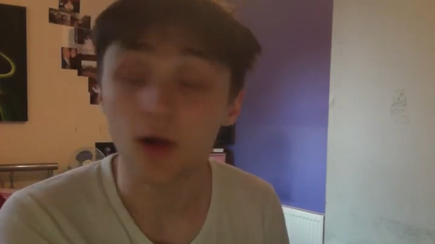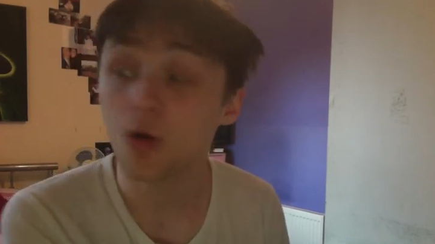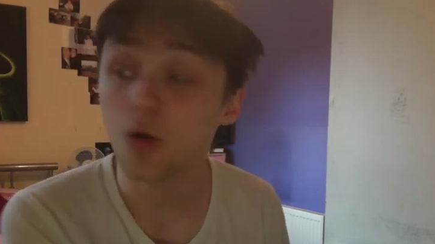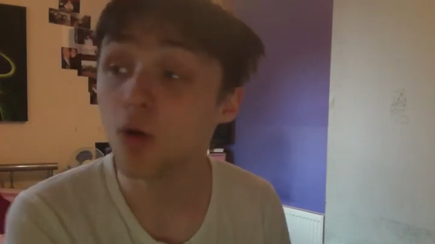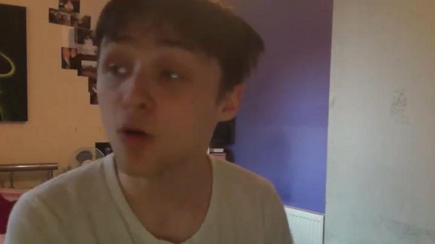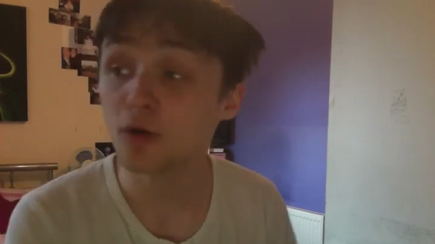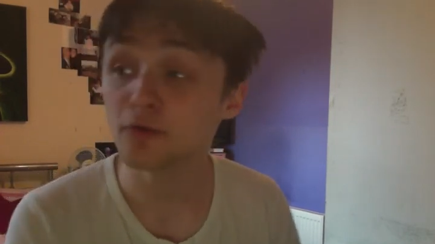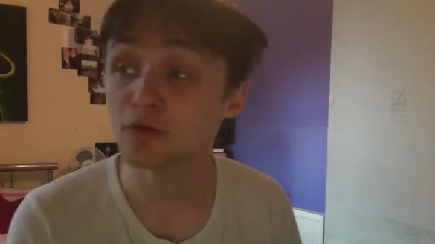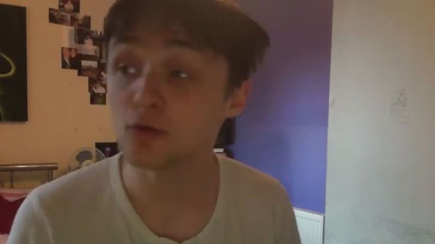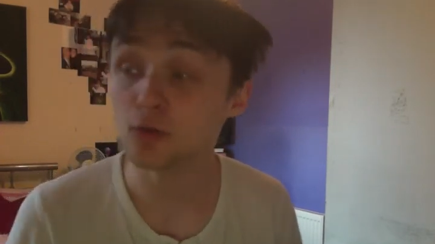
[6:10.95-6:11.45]

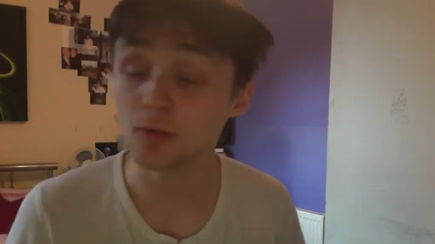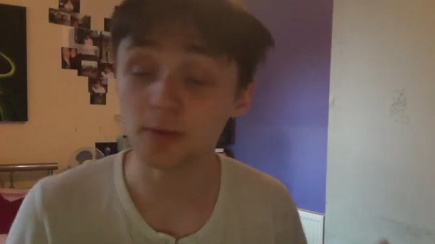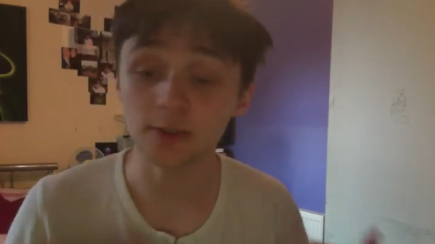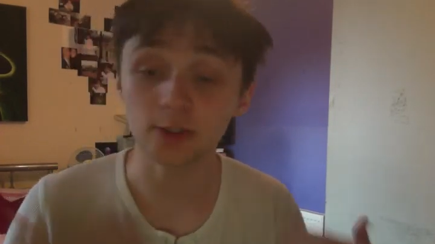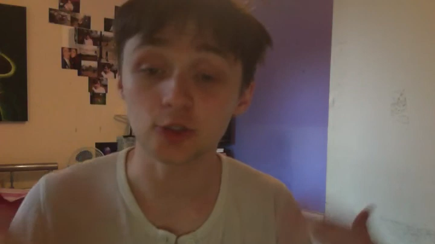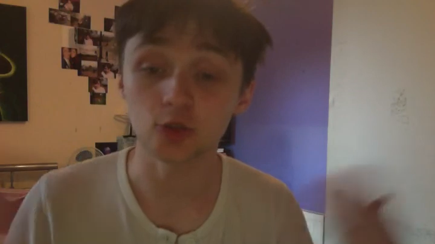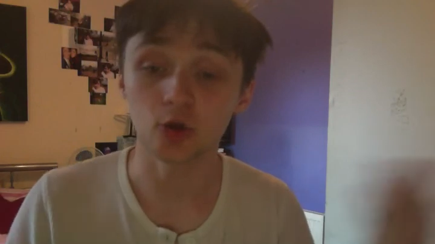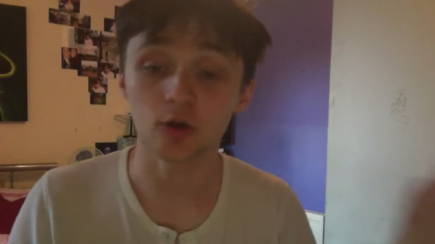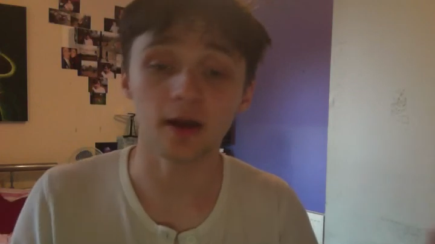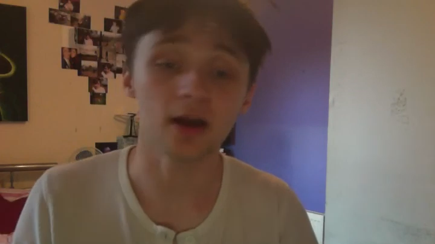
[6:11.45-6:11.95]
or if you want me to
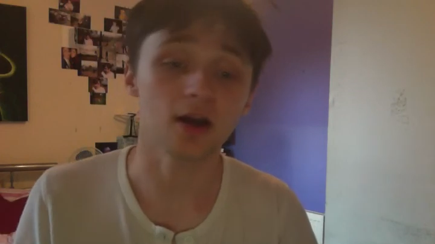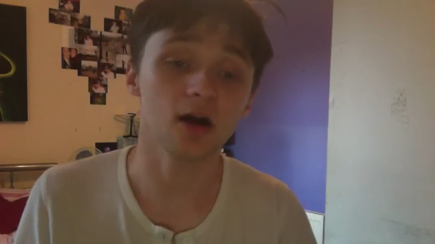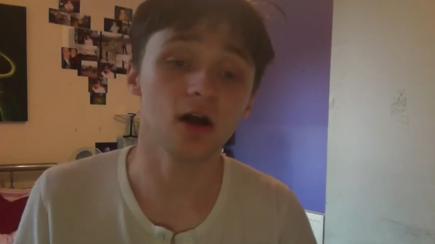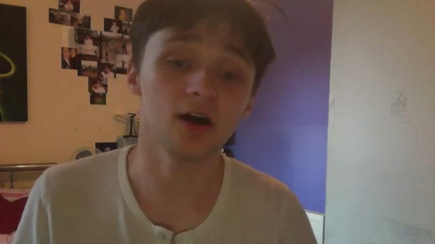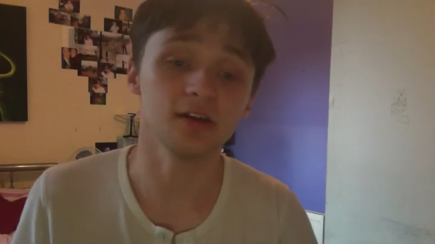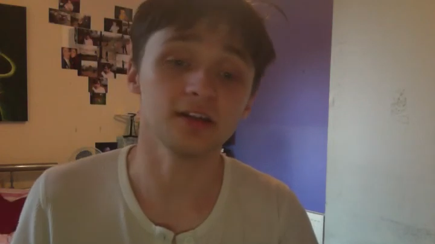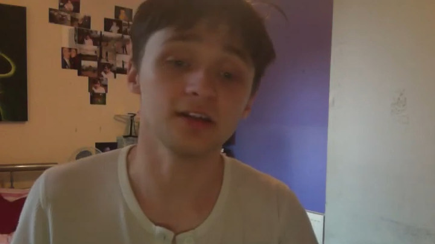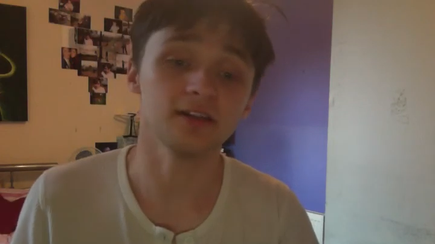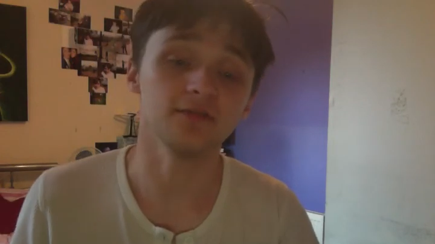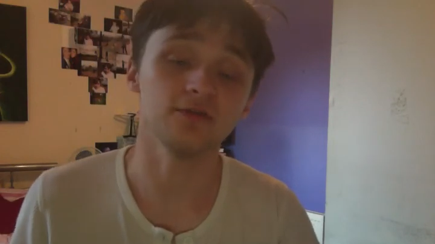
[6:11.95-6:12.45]
talk about
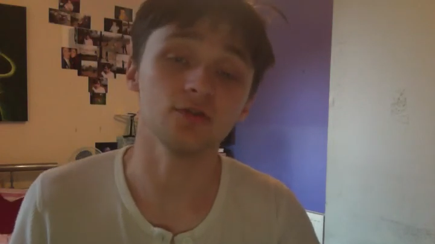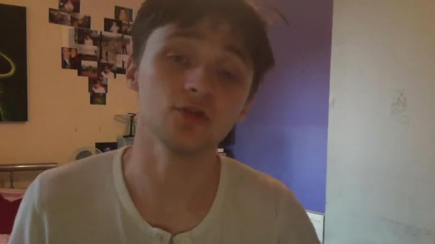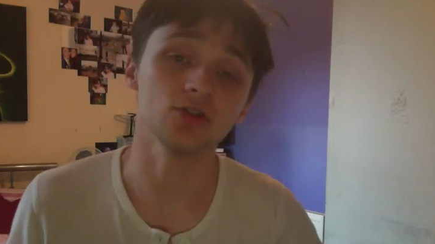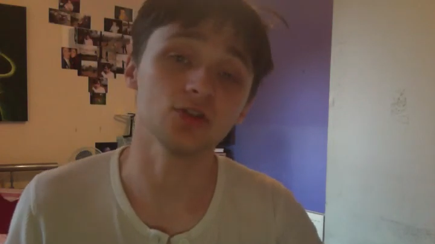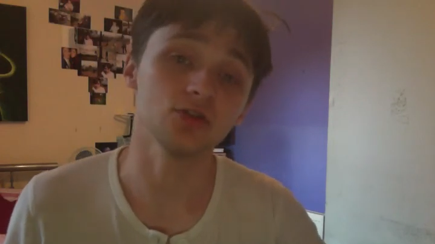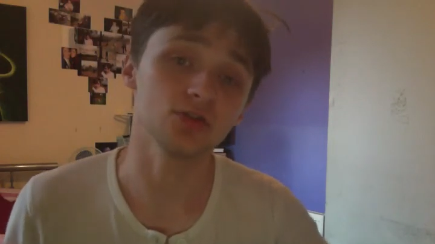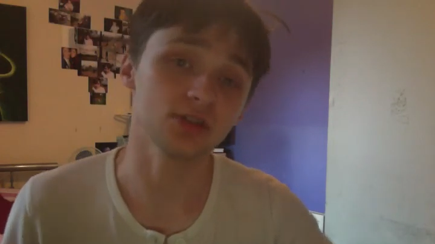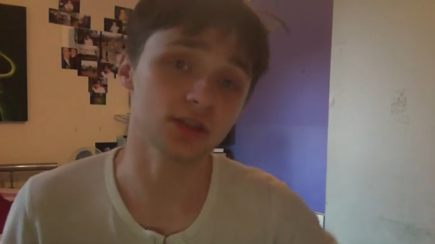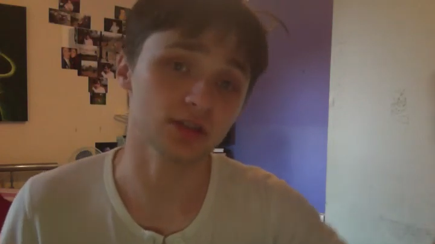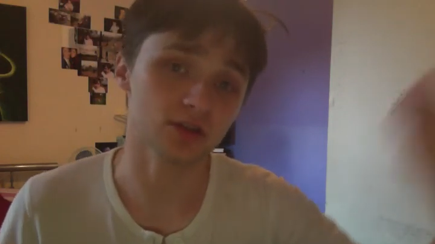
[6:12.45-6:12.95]
card in future,
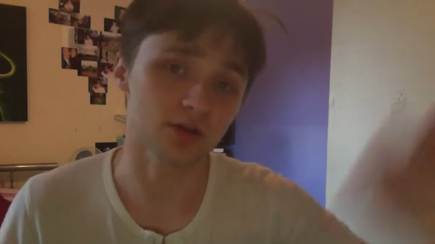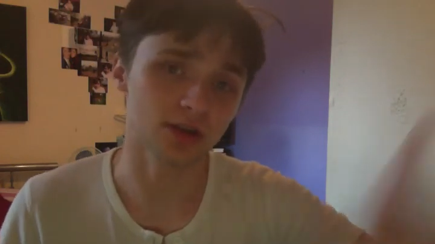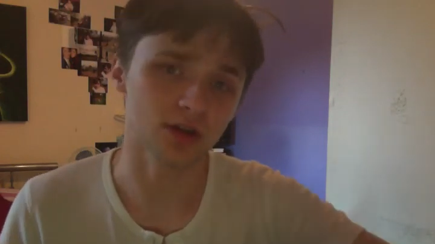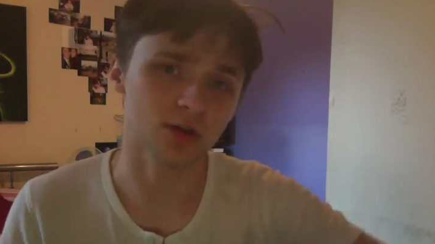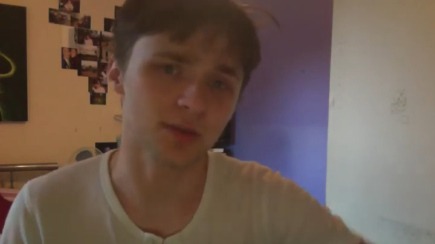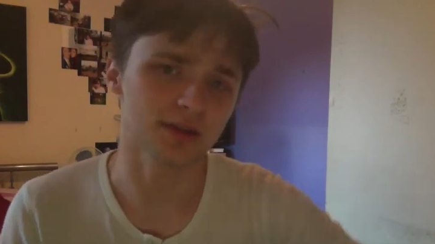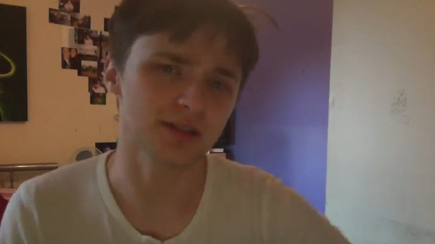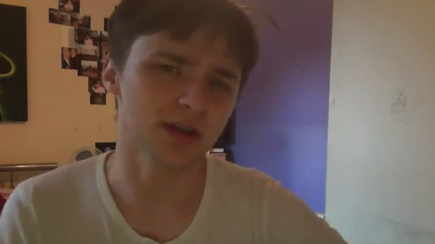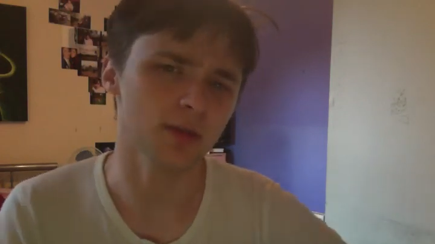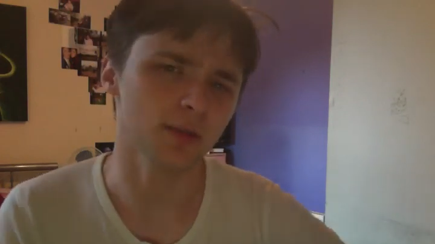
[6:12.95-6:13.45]
do say so in the
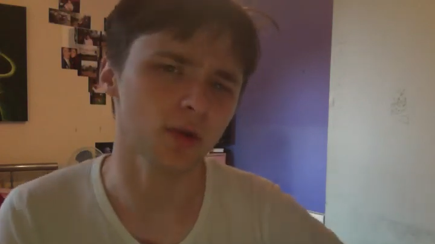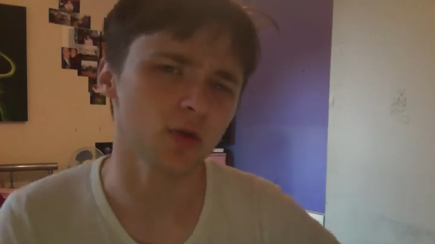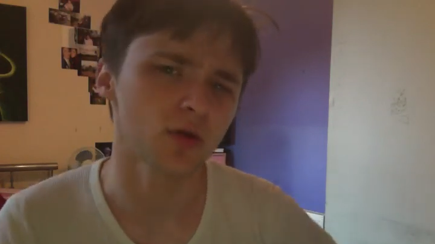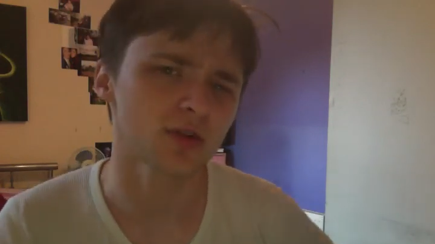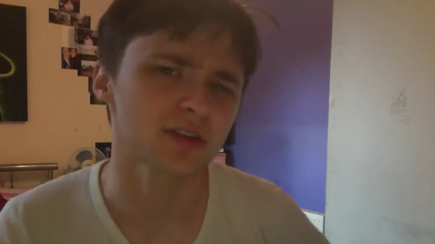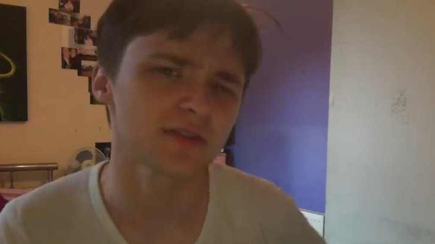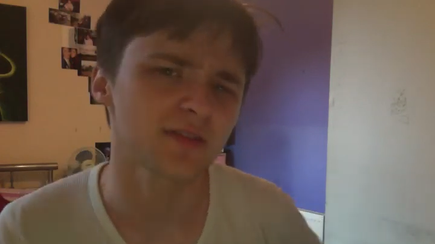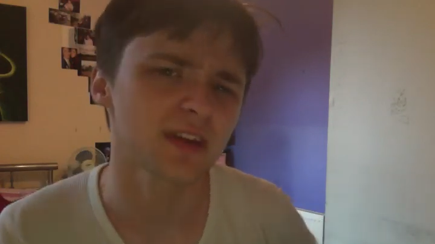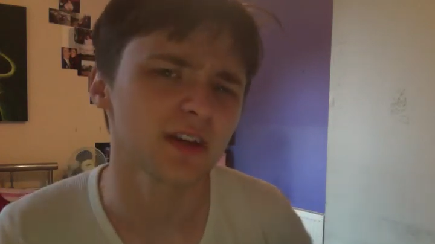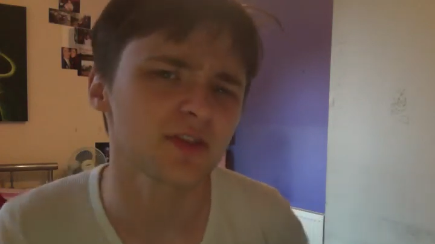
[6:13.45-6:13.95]
comments down below, or
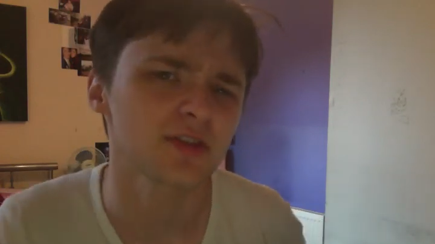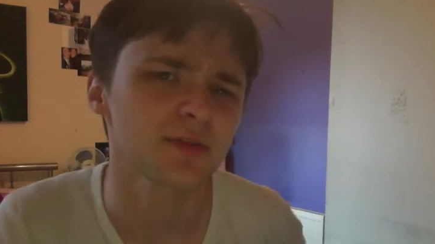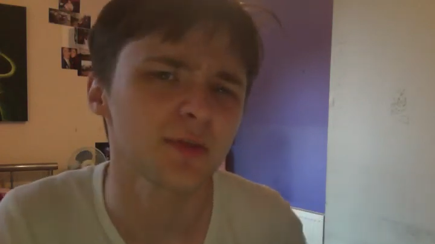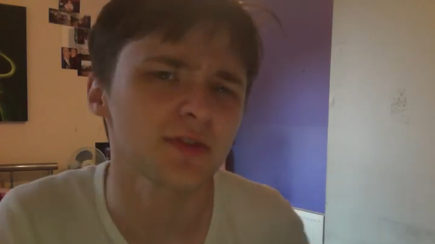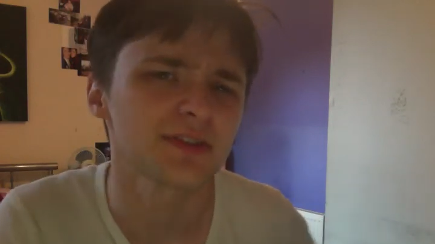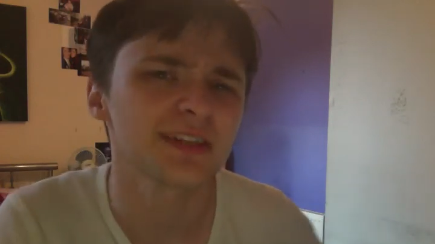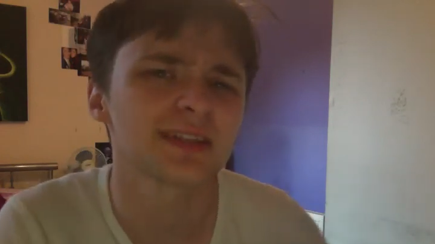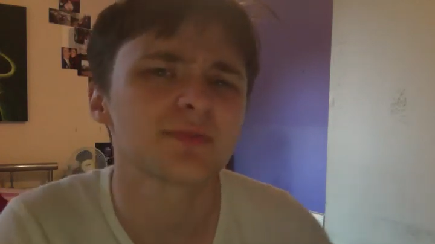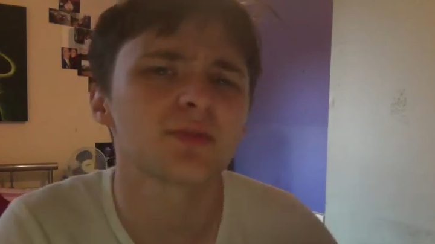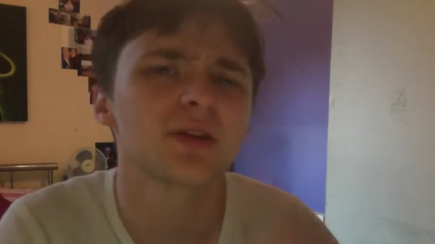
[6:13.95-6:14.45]
as a video
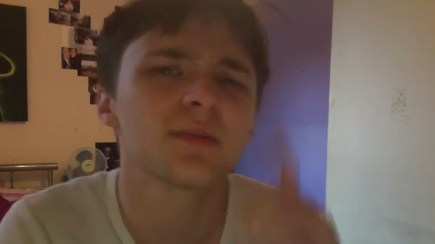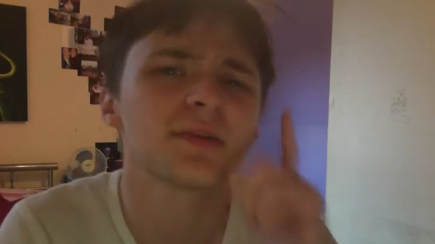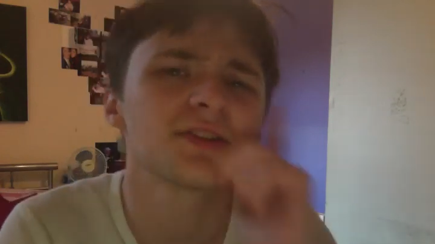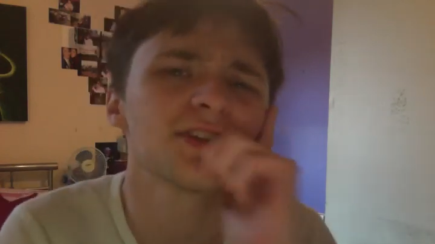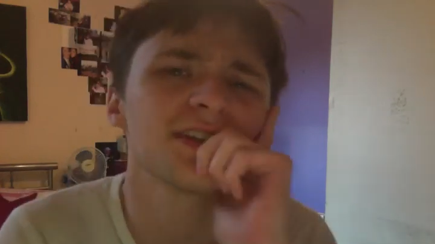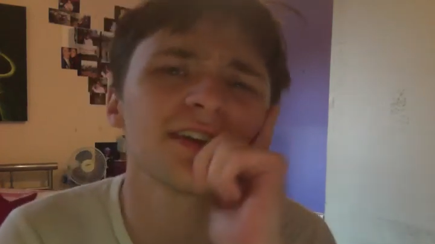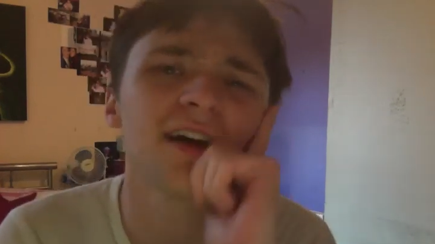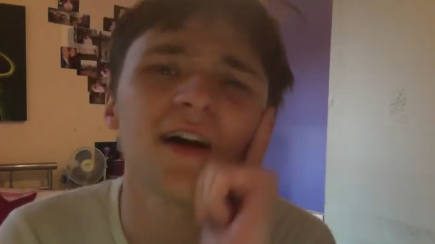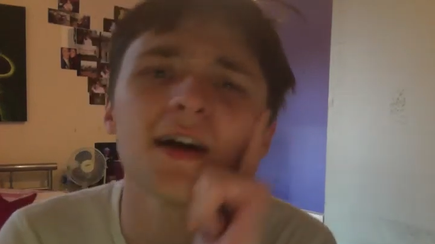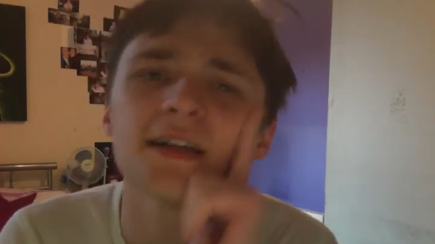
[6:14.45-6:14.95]
response. That's pretty much
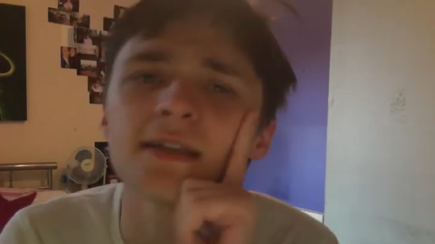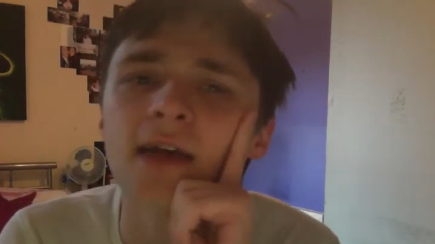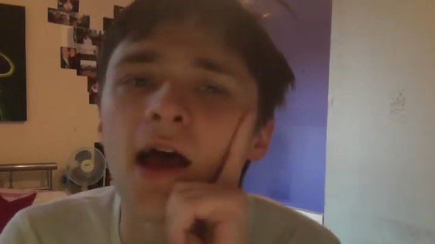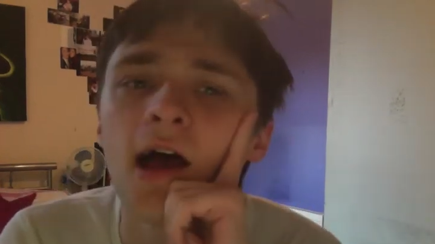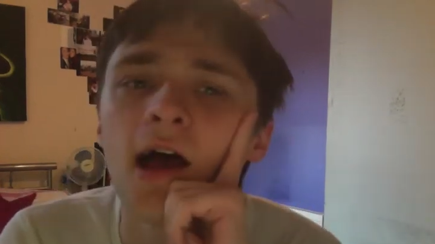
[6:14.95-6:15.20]
it, guys.